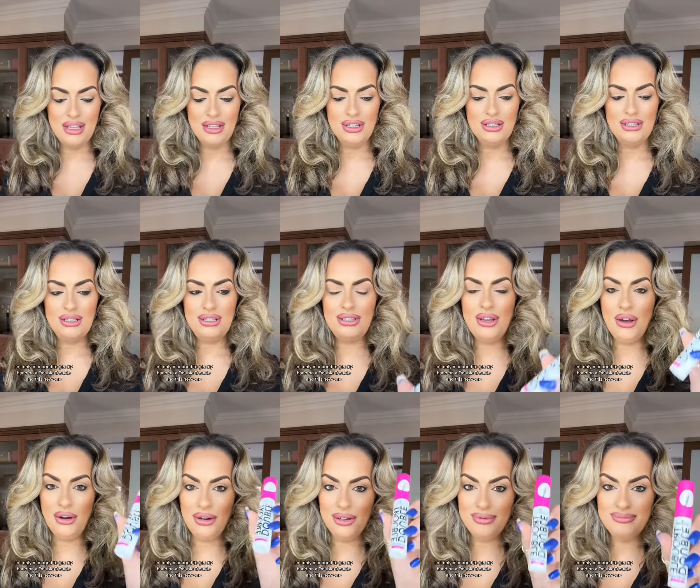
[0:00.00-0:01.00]

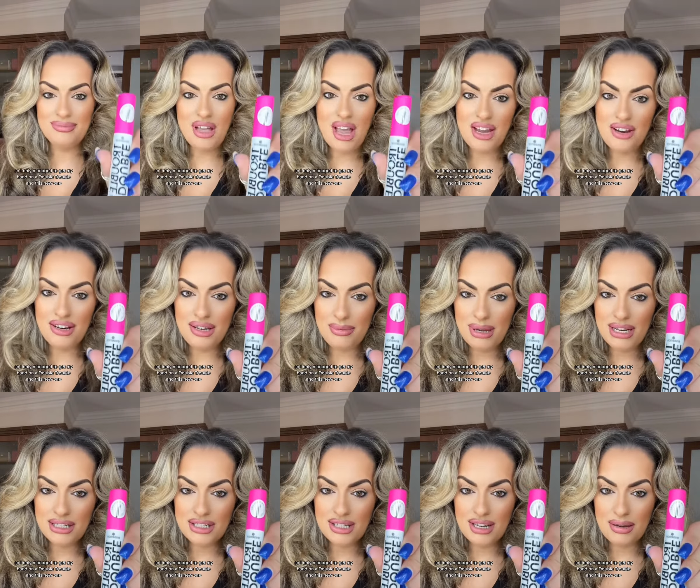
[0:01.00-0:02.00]
So I only
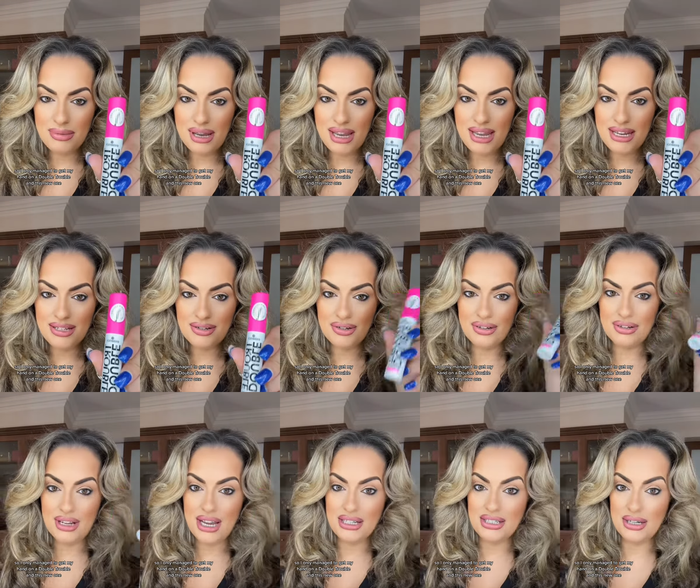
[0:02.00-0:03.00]
managed to get my hand on
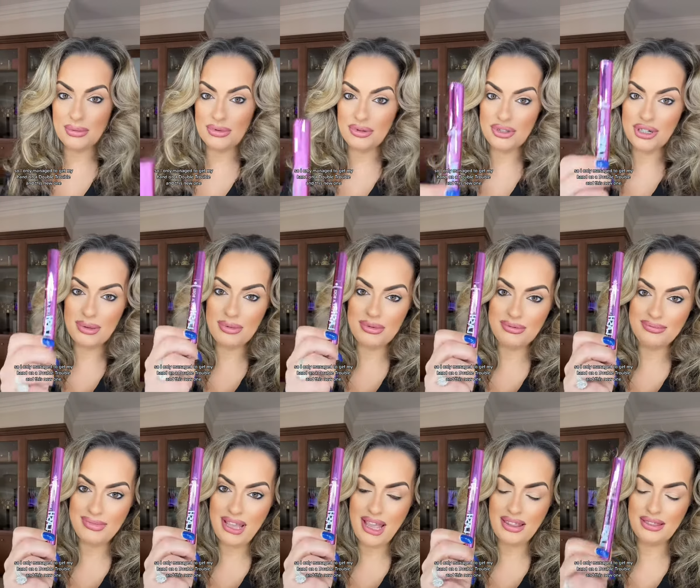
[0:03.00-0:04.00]
a Double Trouble
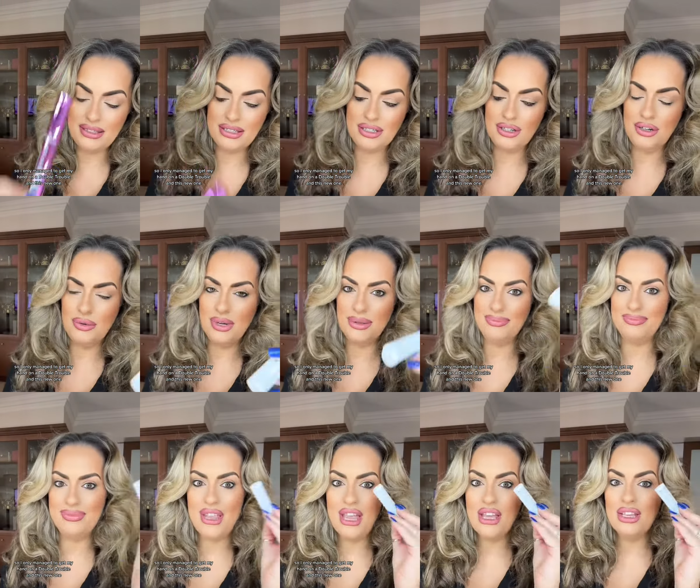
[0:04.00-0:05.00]
and this new one.
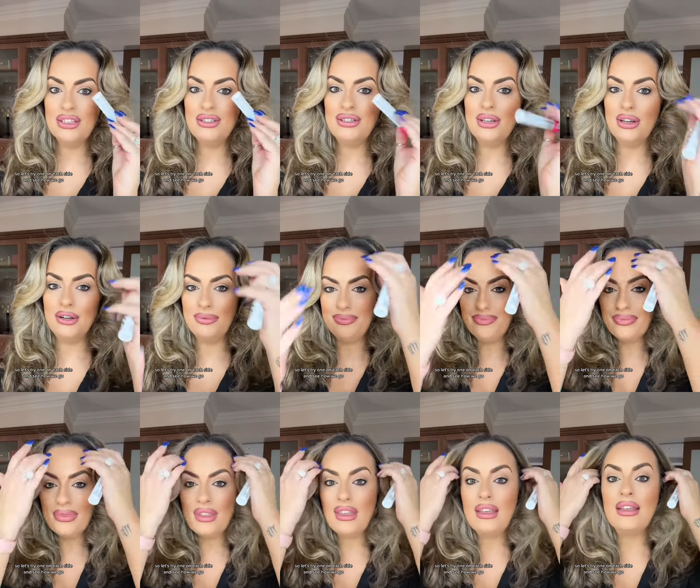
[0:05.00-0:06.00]
So
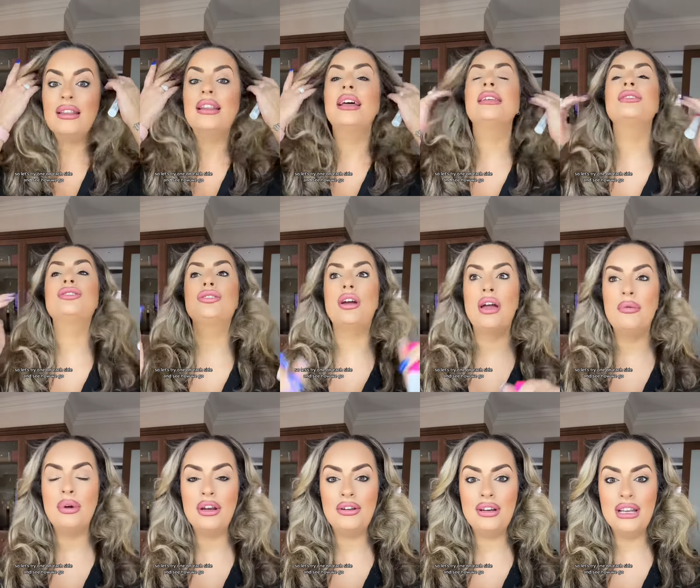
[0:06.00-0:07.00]
let's try
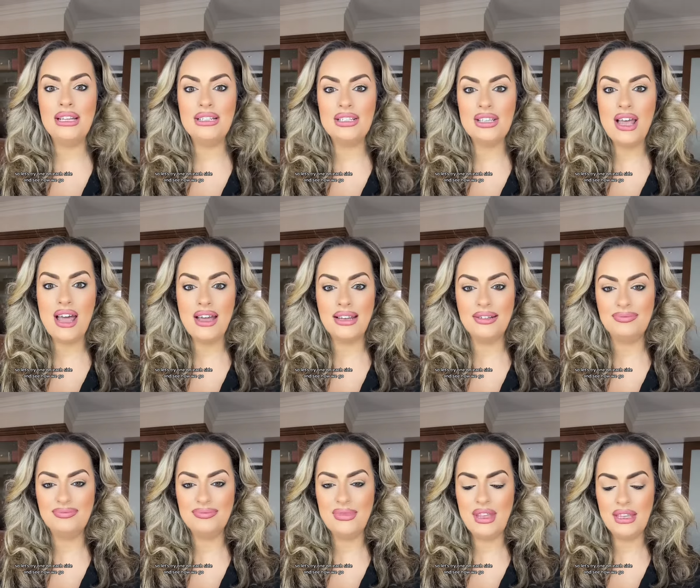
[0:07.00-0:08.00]
one on each side
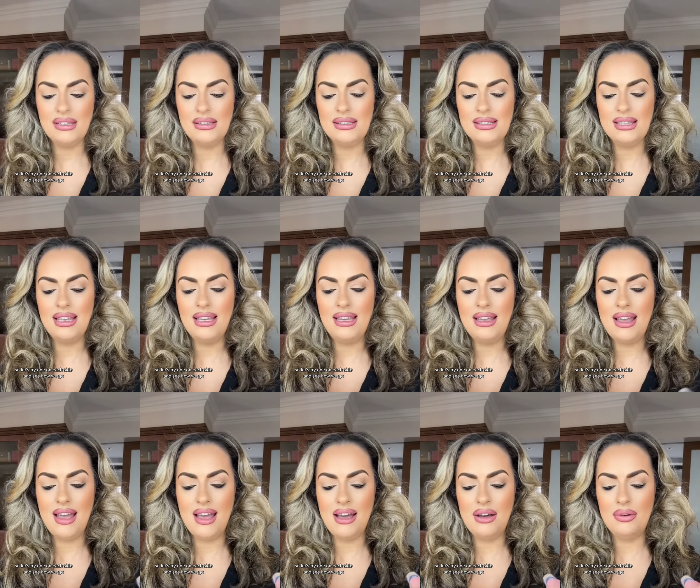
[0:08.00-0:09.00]
and see
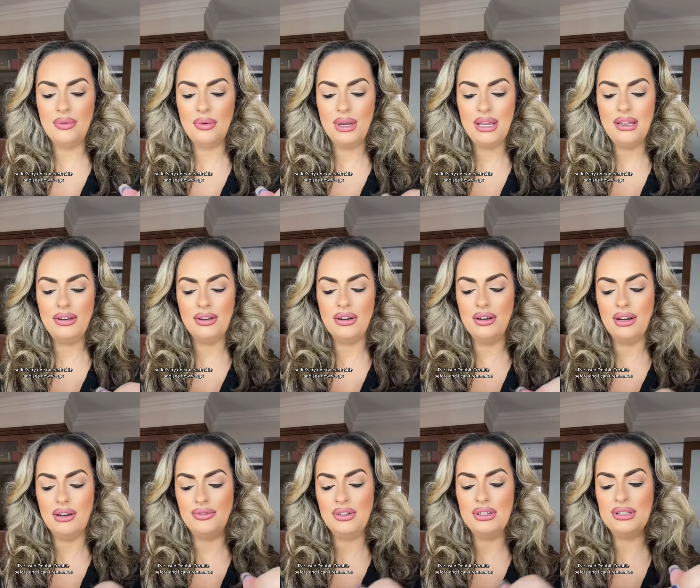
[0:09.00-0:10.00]
how we go.
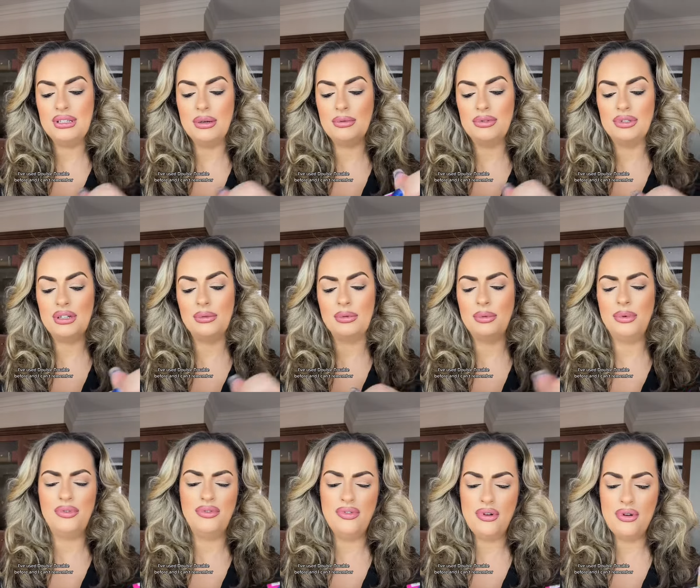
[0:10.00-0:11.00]
I've used Double Trouble
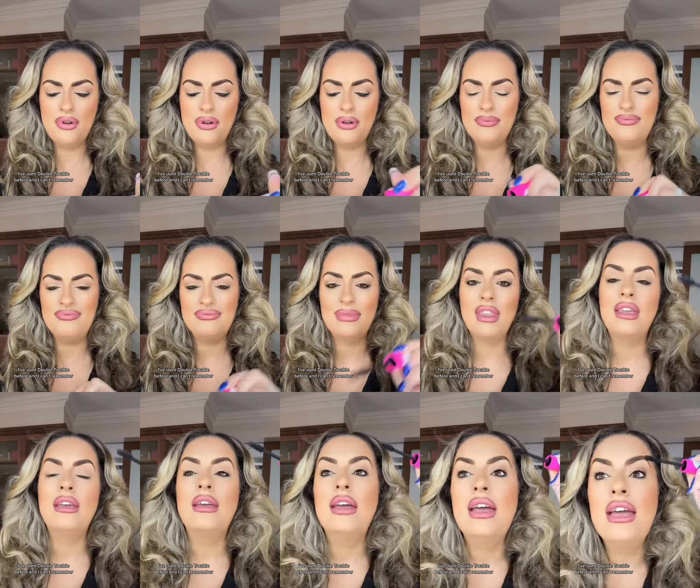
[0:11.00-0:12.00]
before
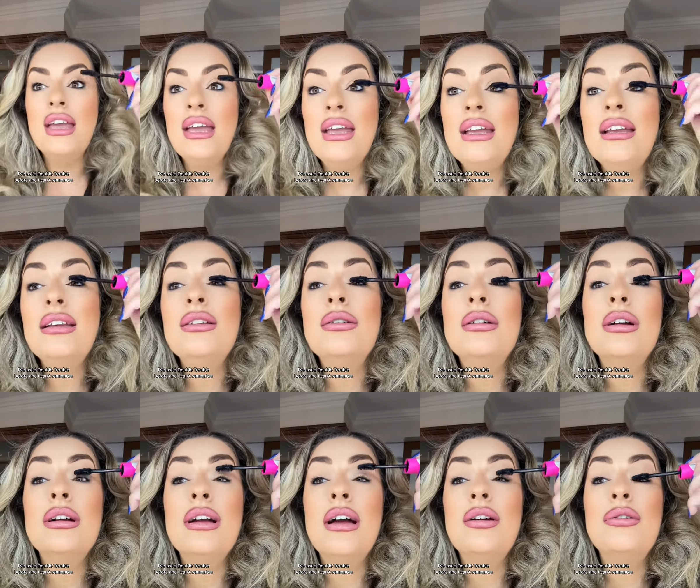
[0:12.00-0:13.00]
and
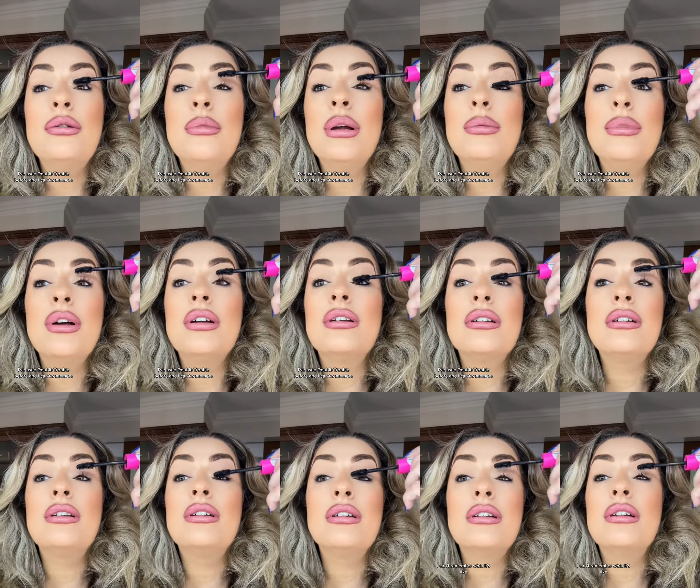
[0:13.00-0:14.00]
I can't remember.
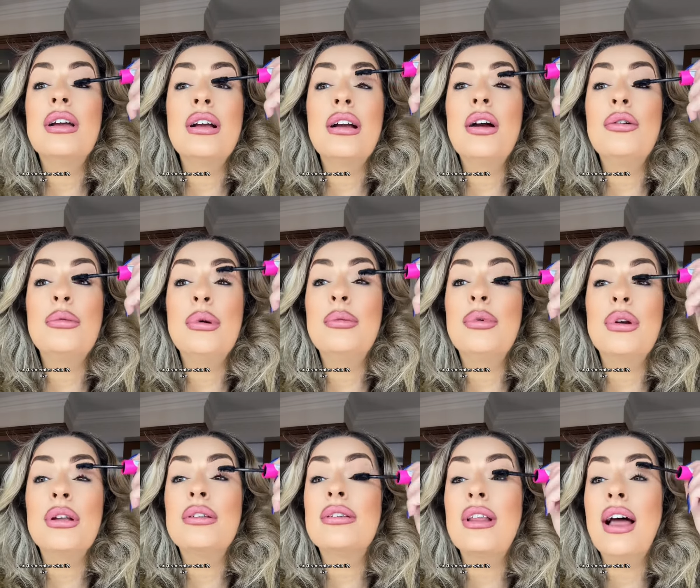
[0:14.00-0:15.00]
I can't remember
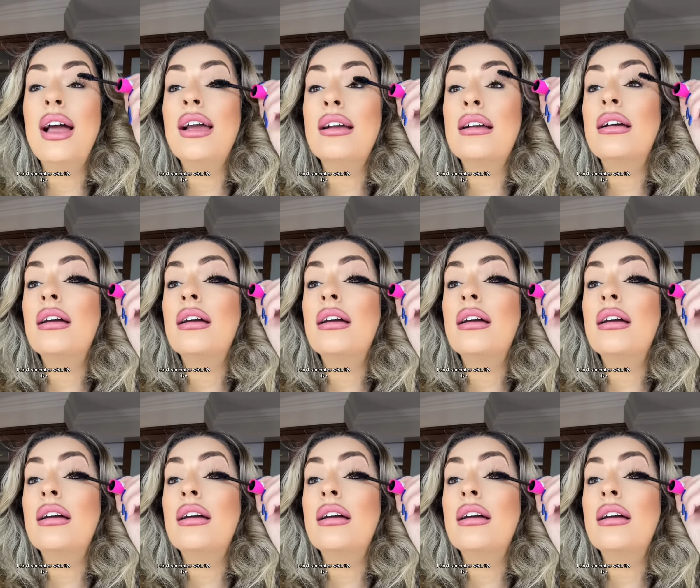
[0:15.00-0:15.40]
what it's like.